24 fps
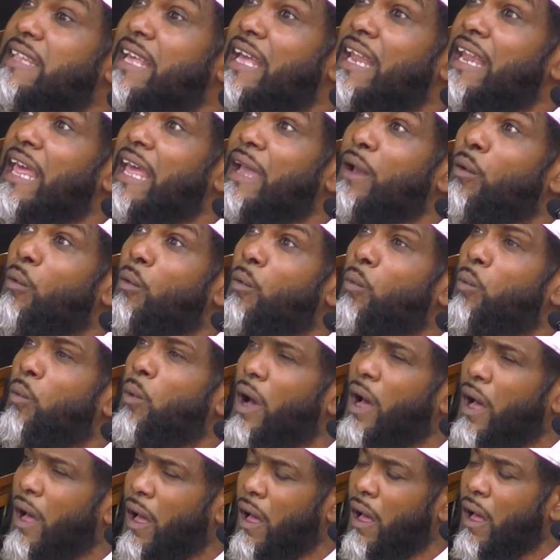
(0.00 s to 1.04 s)
They are like,
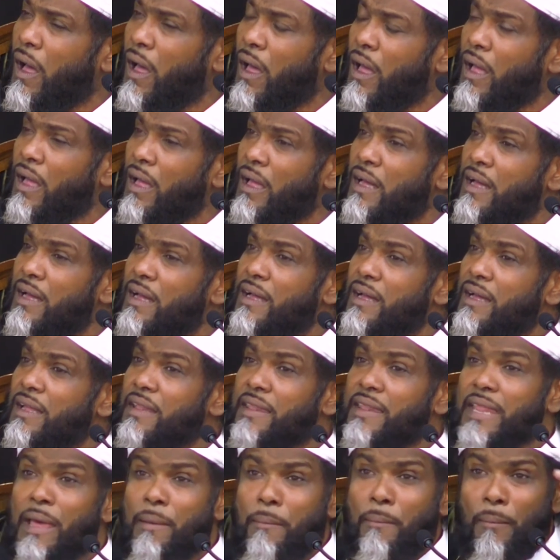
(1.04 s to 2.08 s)
whoa!
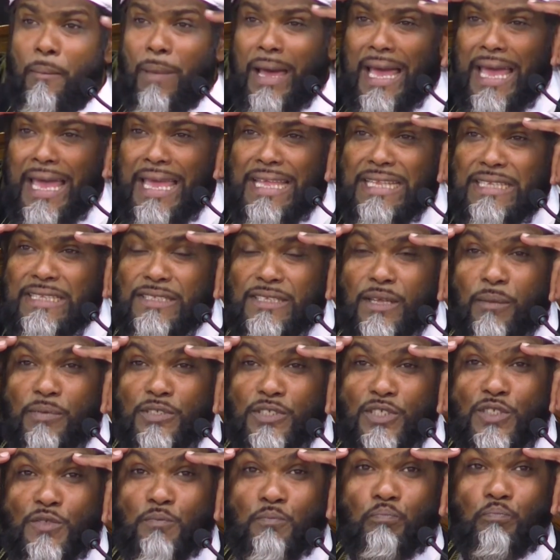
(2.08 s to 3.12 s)
Their minds are
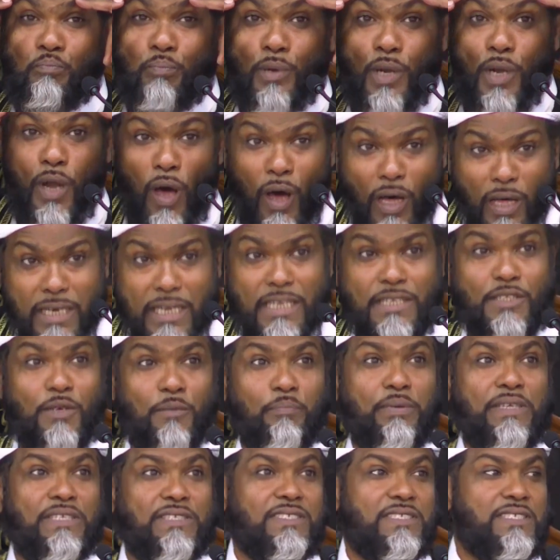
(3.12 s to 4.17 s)
just blown into
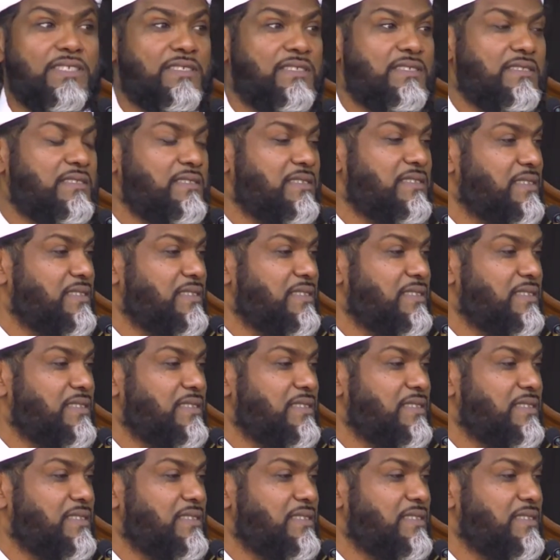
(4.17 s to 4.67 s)
pieces.